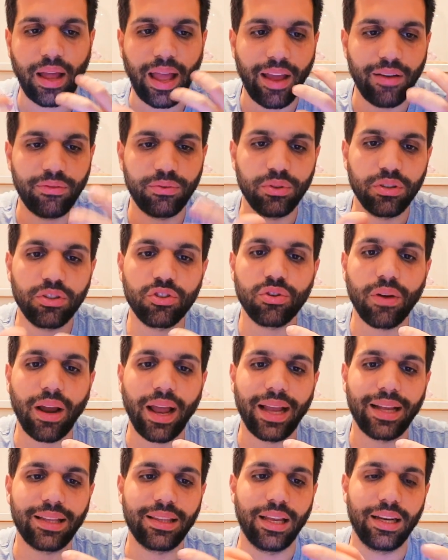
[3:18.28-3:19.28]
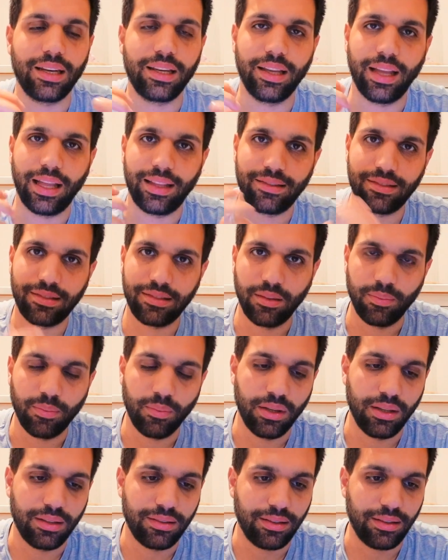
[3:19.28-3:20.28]
every track that gets
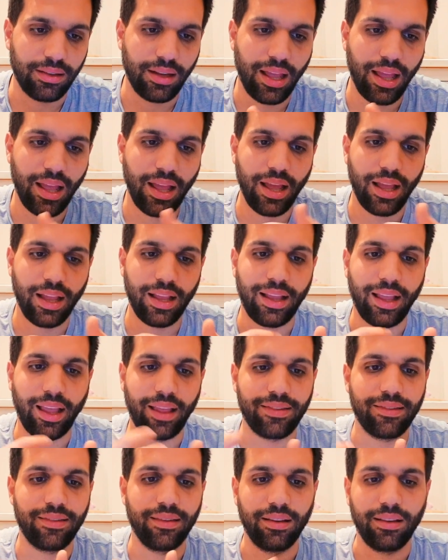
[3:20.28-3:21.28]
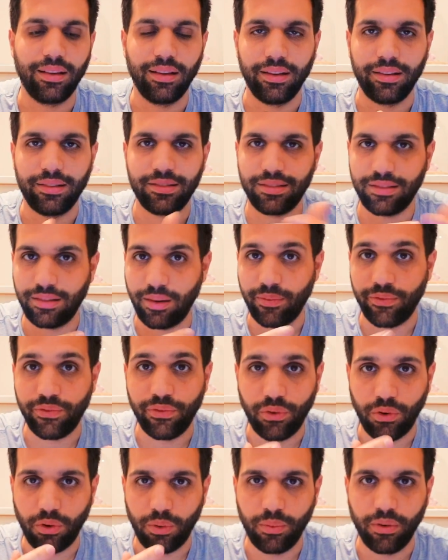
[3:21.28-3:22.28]
submitted gets at least some
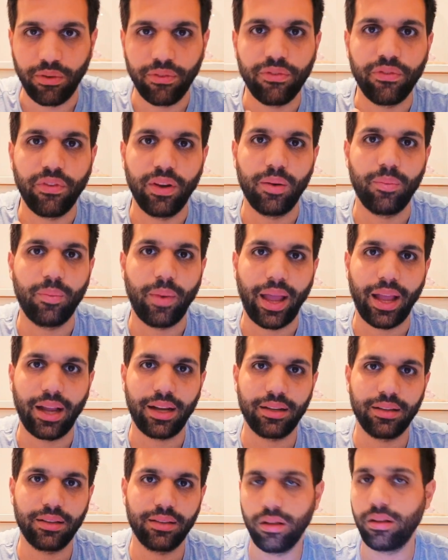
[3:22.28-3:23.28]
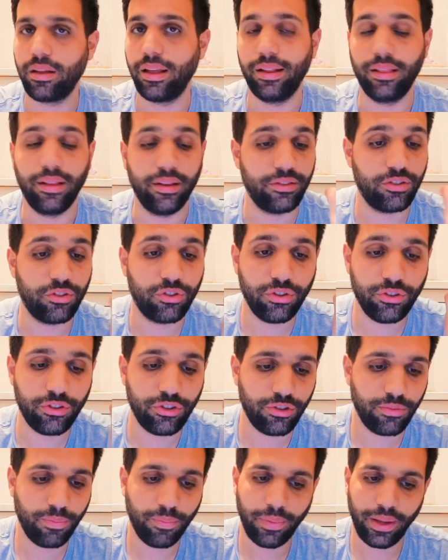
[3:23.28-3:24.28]
form of feedback. Okay, let's
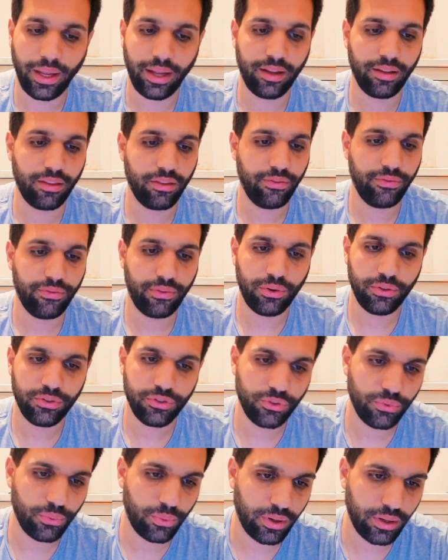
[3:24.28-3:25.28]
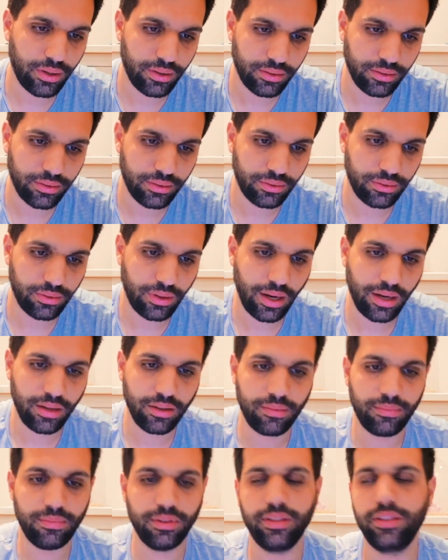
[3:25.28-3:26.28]
just pick the first one
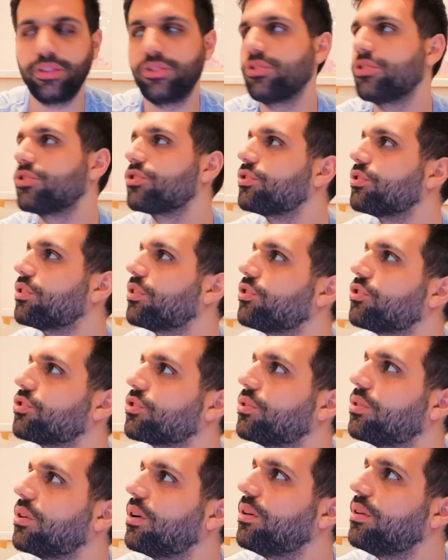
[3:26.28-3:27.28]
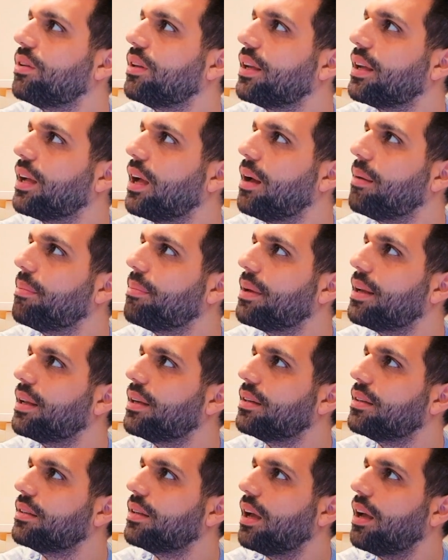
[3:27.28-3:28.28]
randomly, just scrolling up
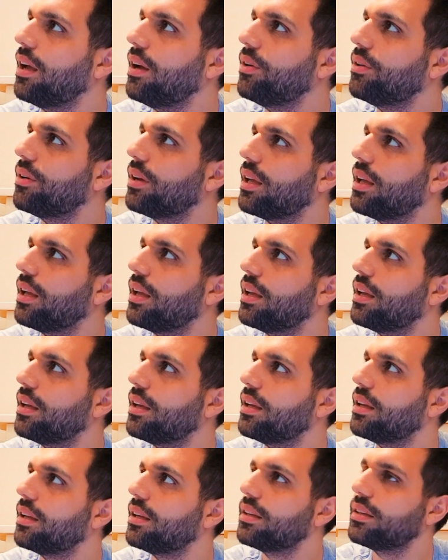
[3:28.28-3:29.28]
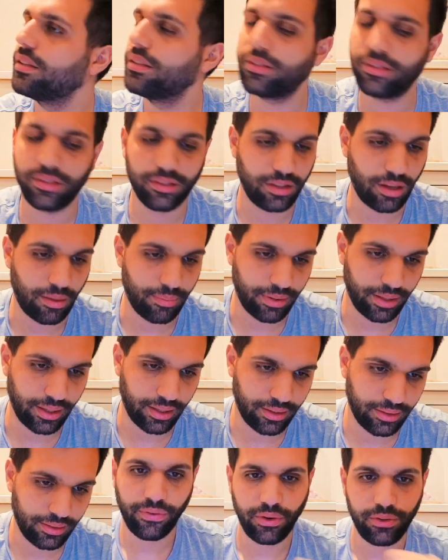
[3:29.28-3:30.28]
and down and stopping.
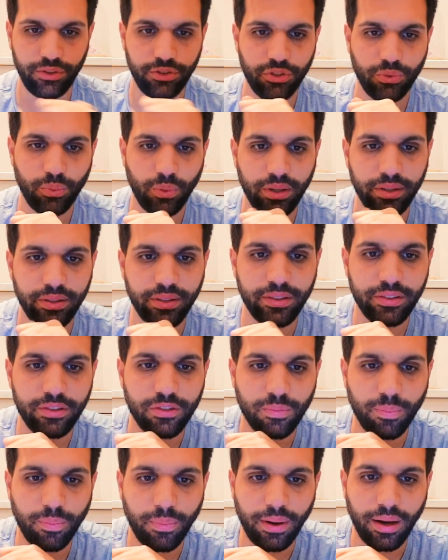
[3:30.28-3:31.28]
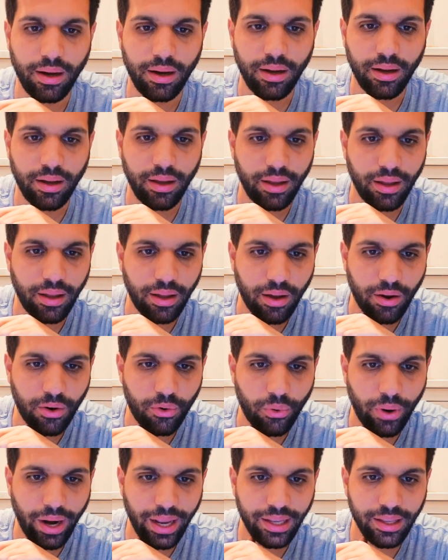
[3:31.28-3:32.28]
First one is by
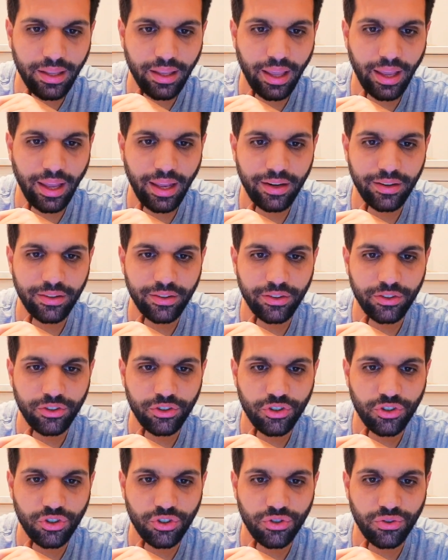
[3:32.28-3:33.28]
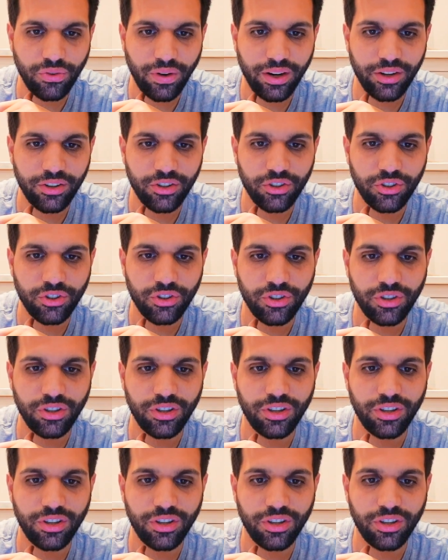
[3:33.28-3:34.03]
Rekyan Shresh